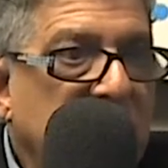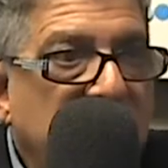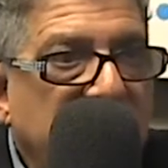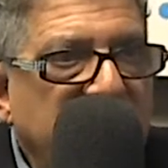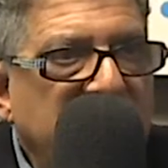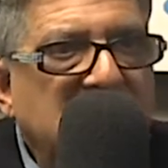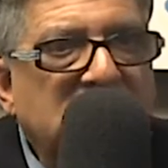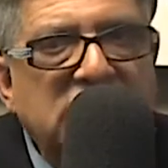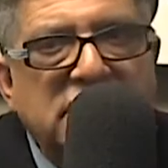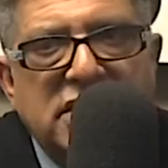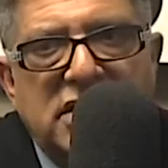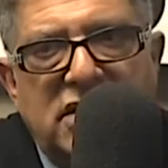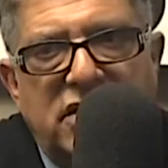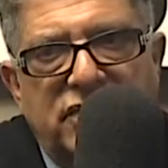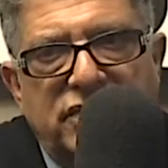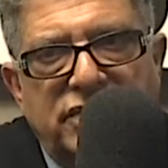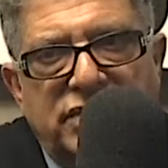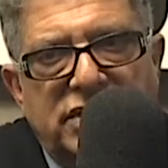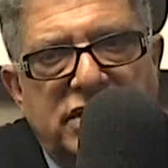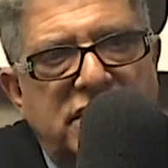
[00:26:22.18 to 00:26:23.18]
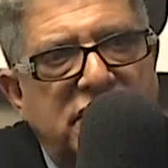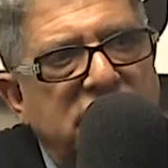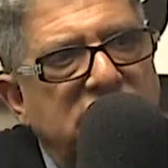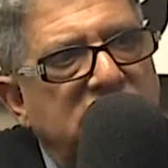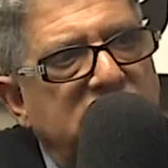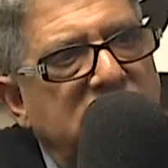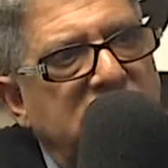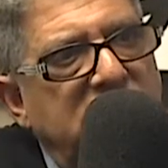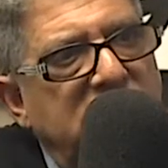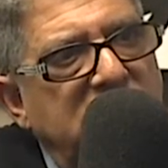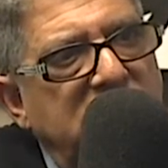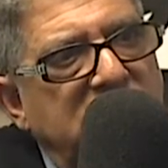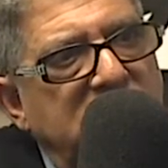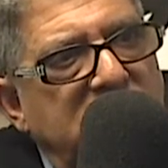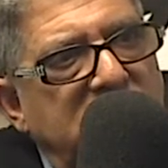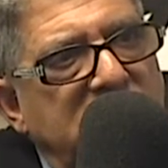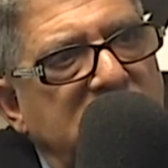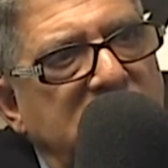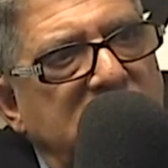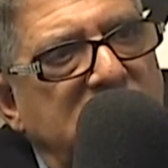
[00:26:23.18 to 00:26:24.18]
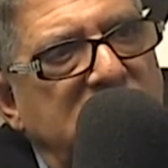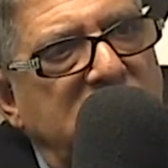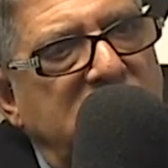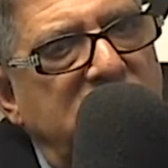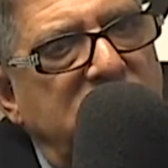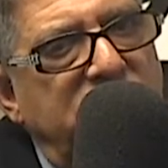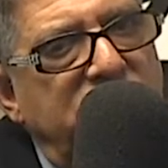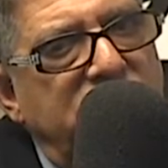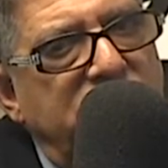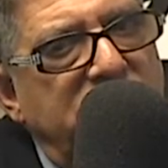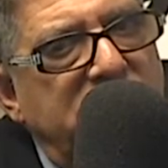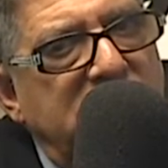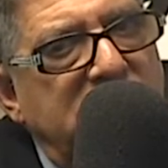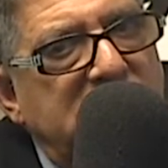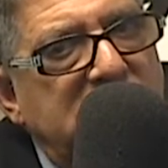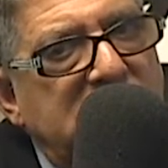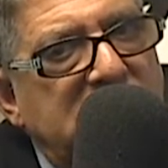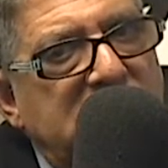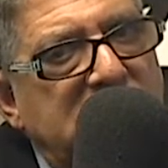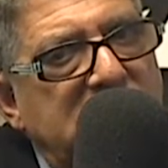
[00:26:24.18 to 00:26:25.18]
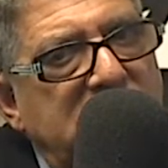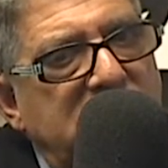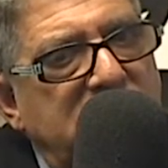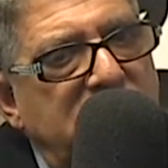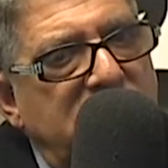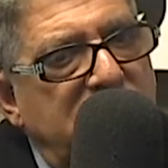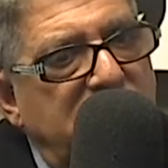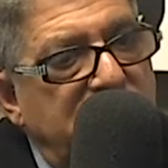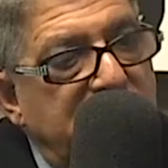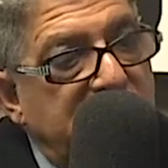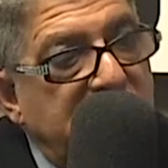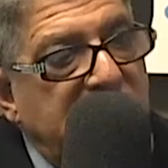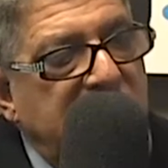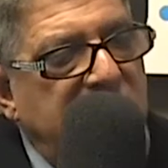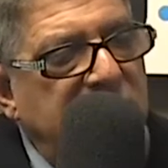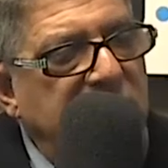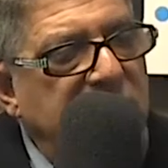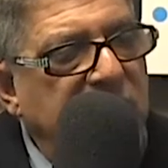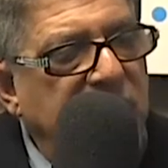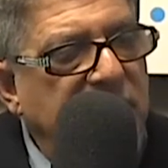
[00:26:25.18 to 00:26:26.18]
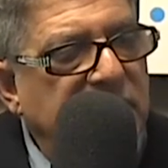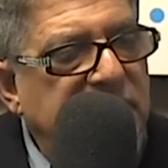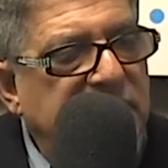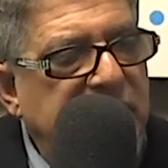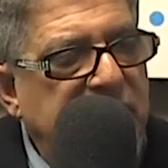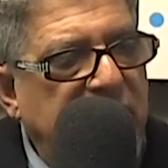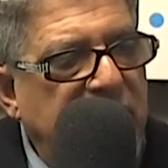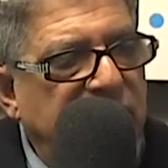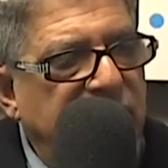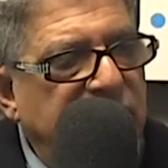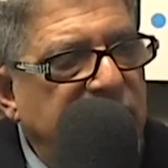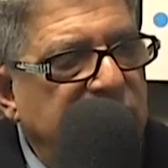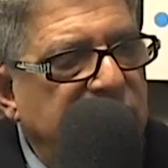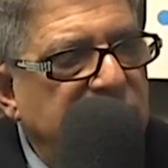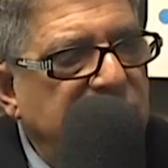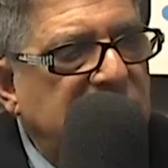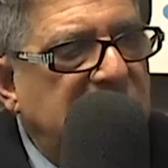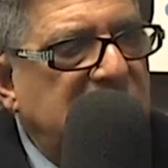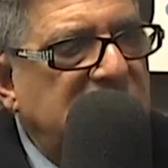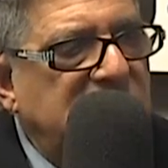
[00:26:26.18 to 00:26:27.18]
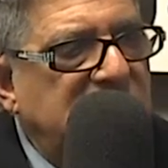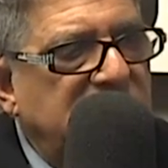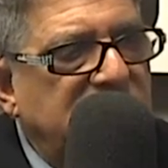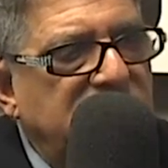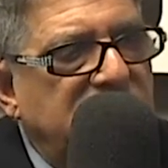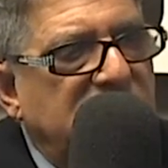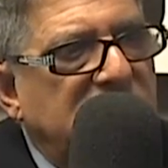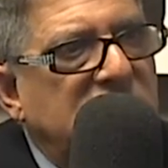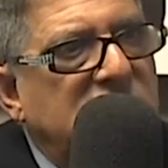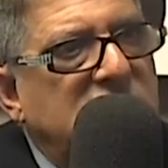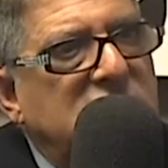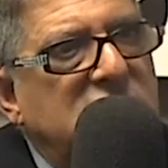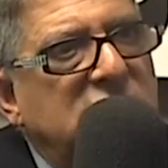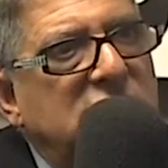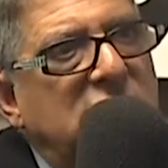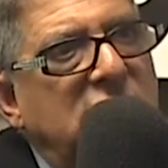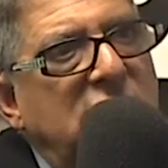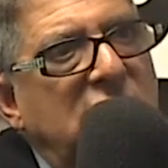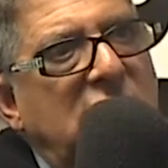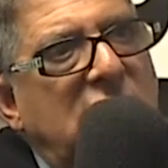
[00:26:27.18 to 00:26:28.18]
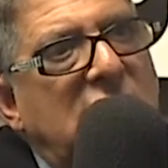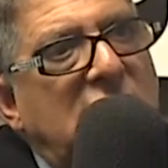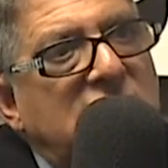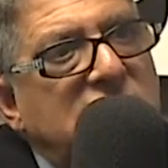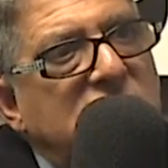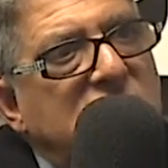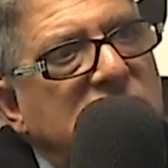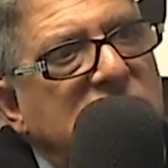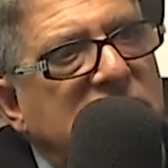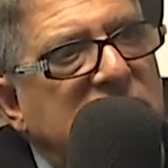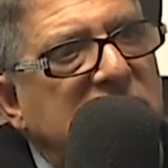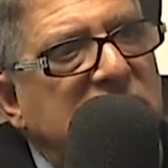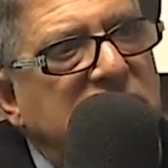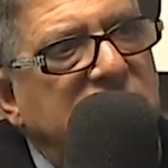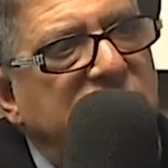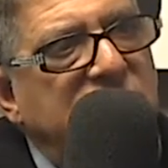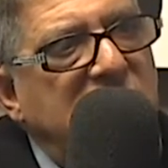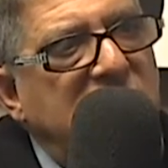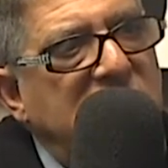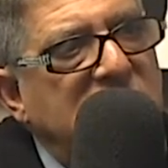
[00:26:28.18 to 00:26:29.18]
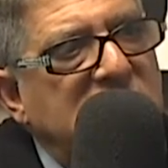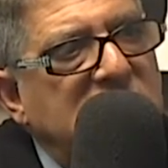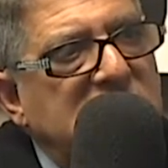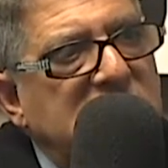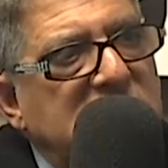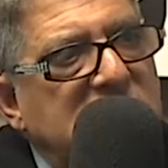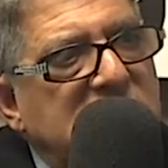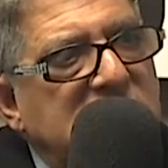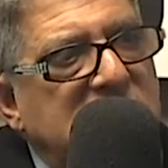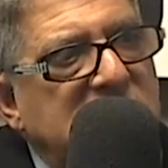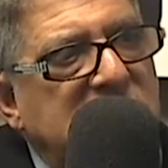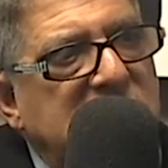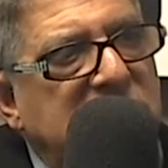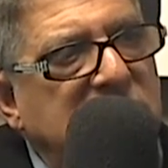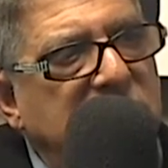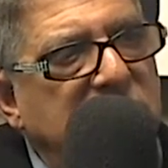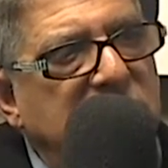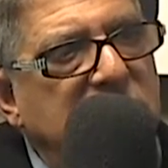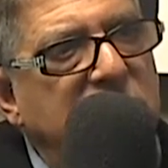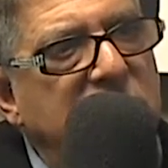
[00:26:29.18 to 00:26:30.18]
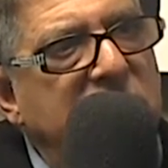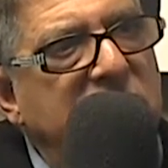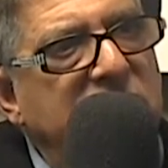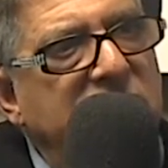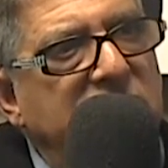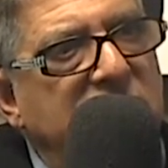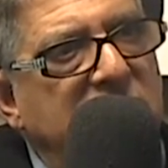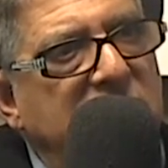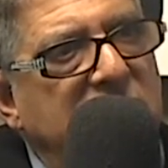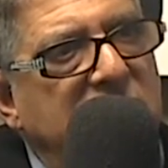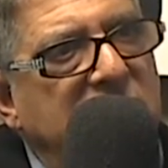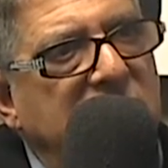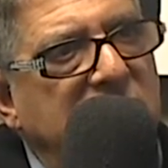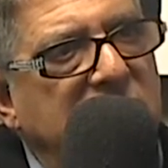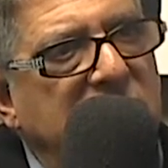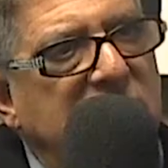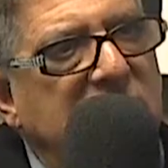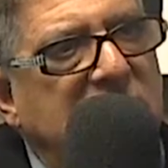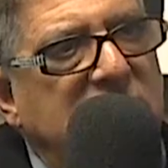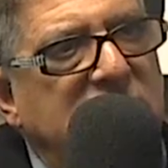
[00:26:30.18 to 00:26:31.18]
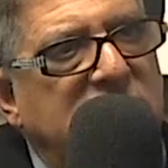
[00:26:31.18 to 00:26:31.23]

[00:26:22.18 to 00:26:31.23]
every encounter, um, you're bringing yourself into that situation. And your state of consciousness is going to mirror that